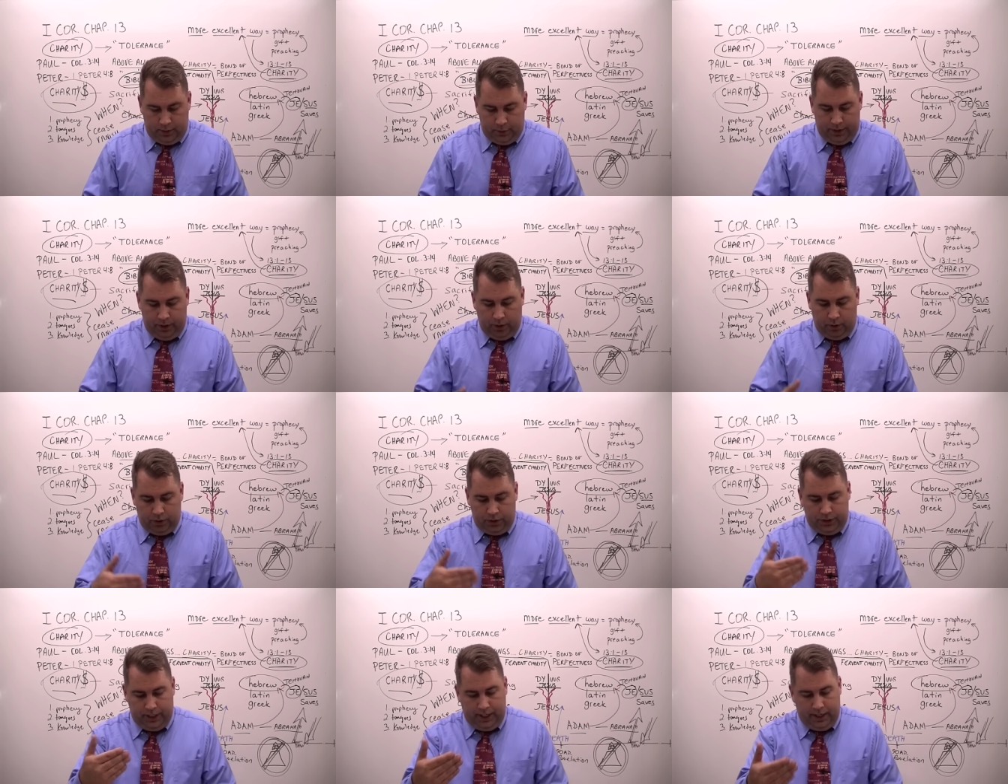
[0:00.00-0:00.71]
We
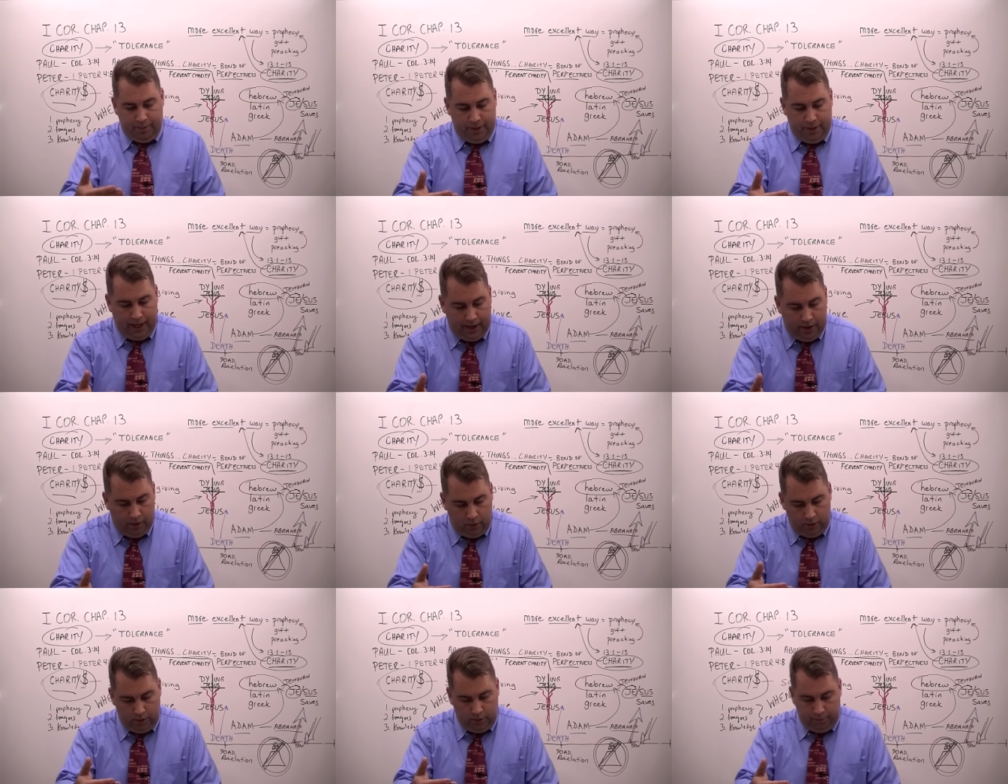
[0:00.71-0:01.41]
don't see him
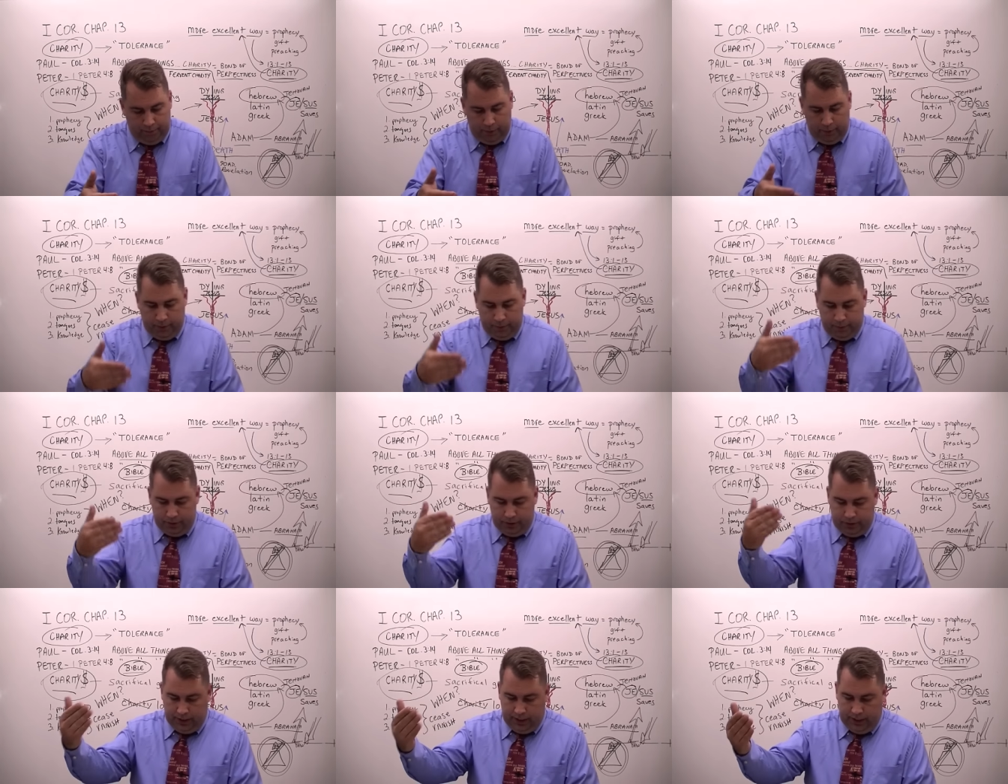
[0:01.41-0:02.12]
now, but we
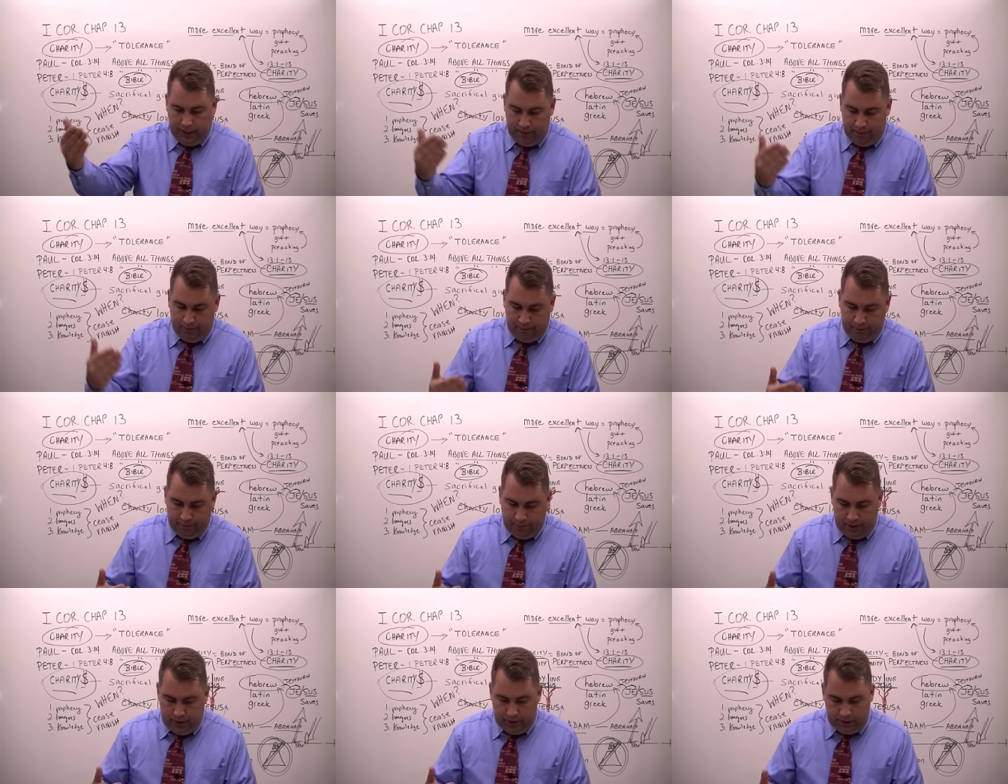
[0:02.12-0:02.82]
will see him
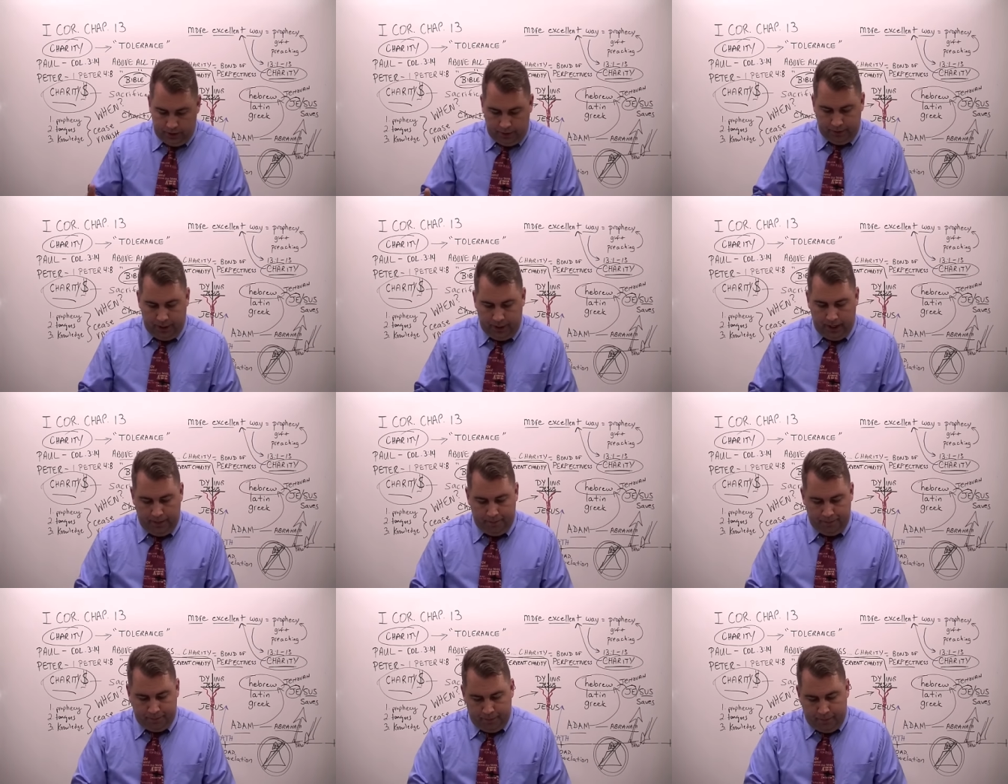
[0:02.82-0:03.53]

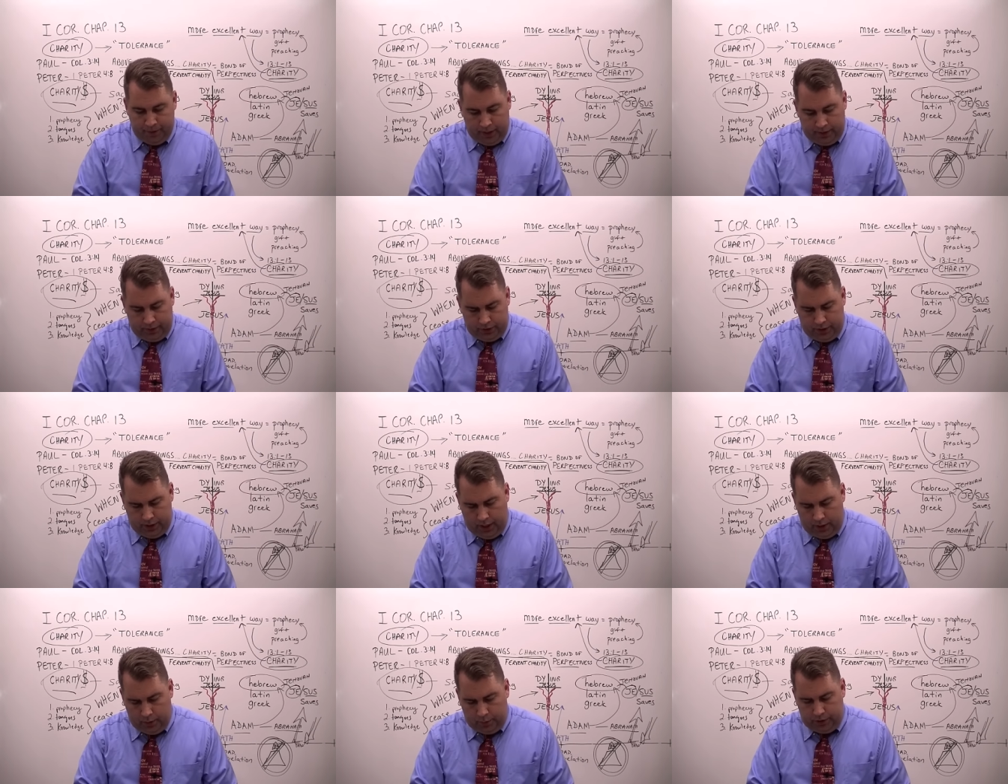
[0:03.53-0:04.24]
sometime. There's
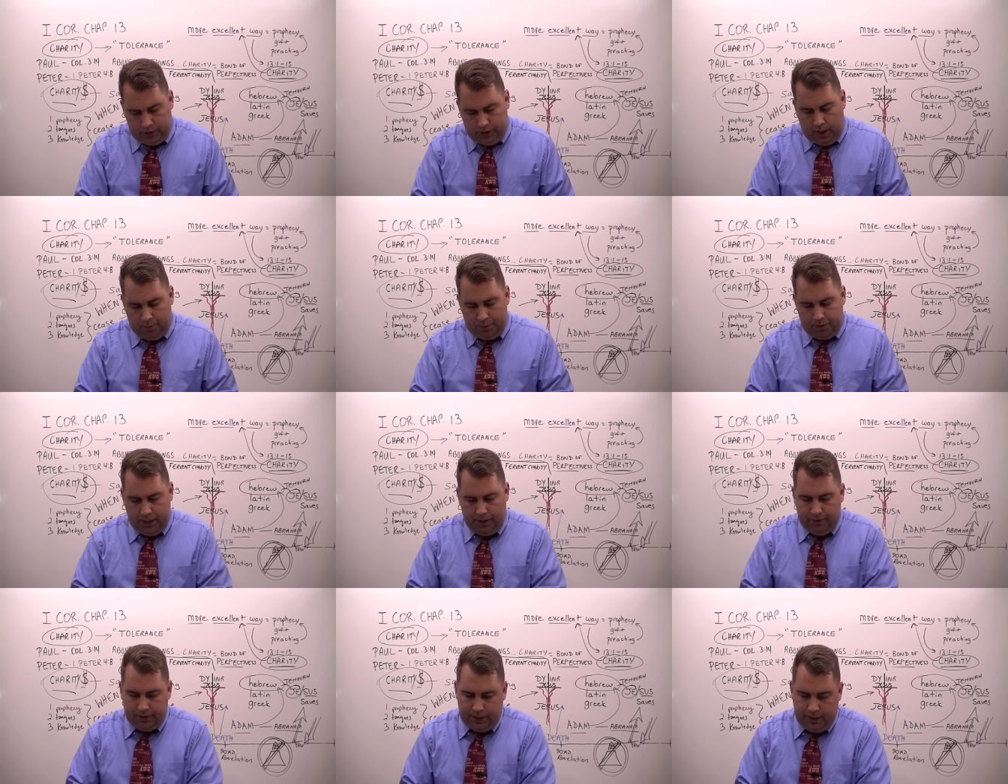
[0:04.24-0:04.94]
another one, Psalm
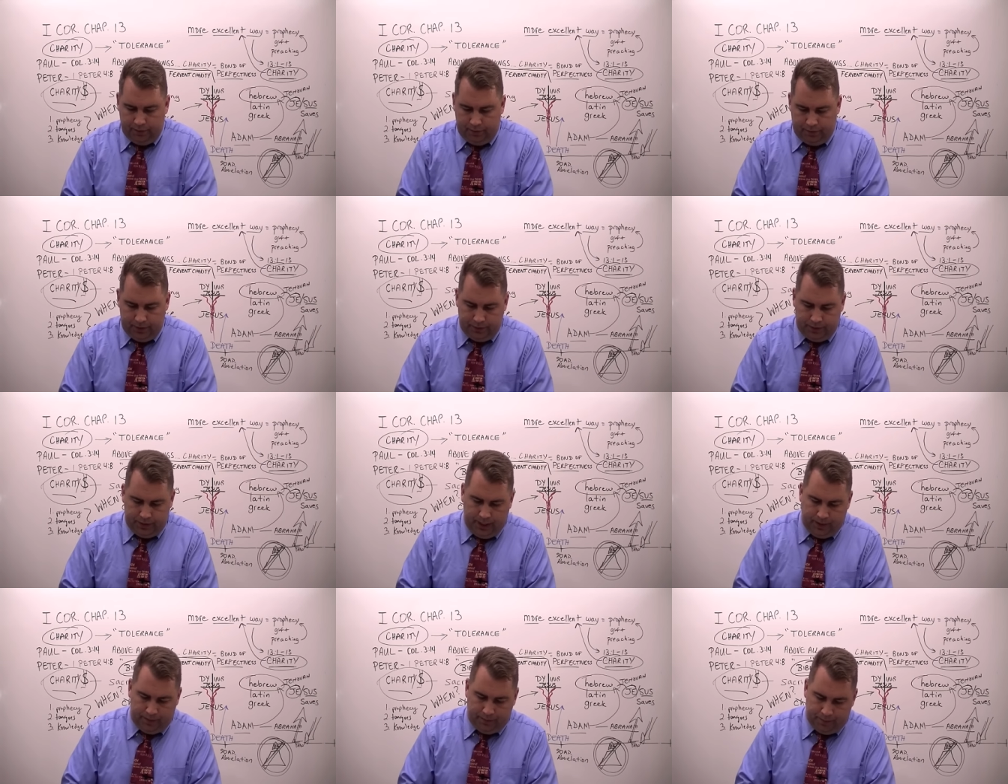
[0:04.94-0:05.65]
17
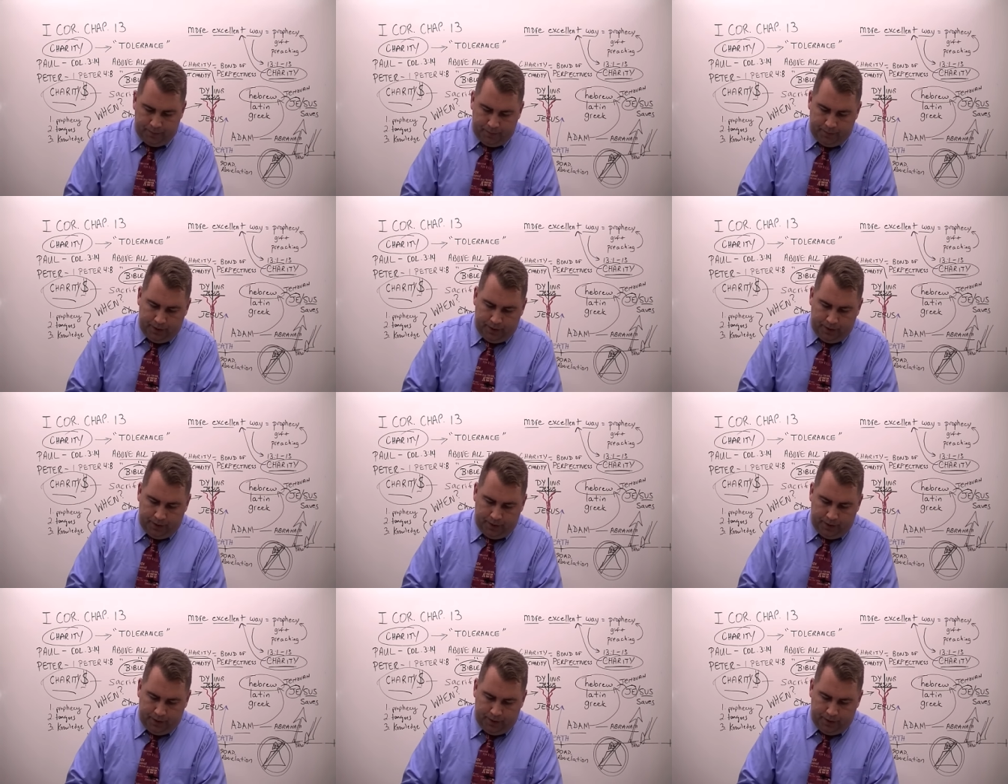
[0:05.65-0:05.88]
15.